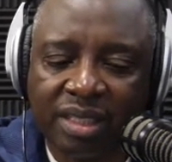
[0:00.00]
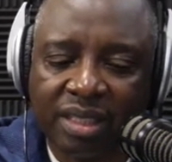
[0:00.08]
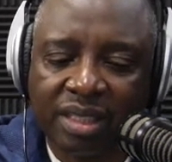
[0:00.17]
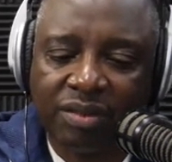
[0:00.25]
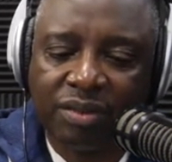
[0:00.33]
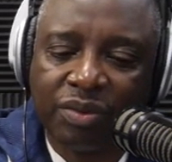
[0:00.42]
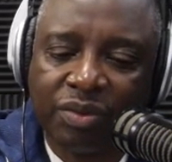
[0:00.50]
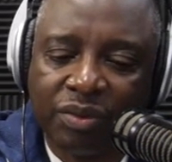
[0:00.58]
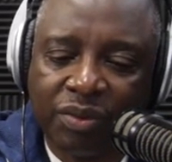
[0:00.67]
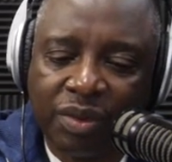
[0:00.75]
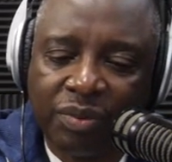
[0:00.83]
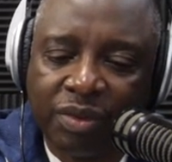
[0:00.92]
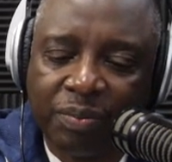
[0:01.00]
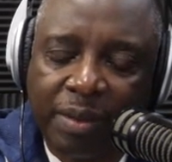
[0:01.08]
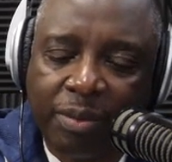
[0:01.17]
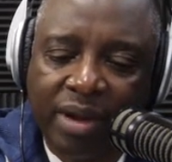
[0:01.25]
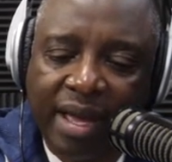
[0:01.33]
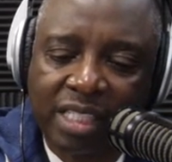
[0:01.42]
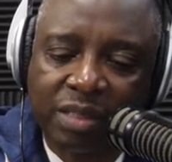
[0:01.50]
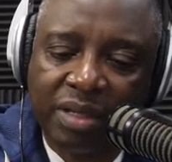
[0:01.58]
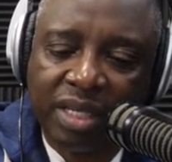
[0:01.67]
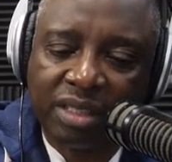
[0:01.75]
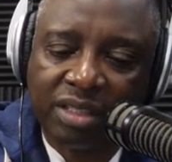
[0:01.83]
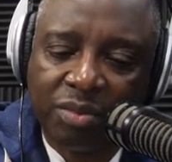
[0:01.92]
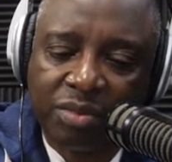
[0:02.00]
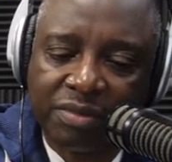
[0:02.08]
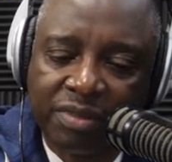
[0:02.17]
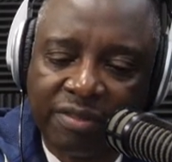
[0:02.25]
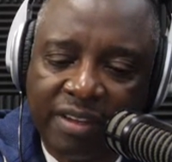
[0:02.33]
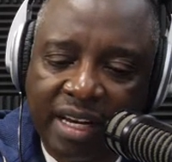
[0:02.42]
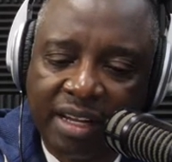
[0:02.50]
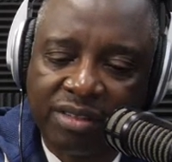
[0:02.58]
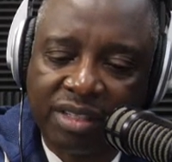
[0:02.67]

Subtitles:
when people ask me in terms of a financial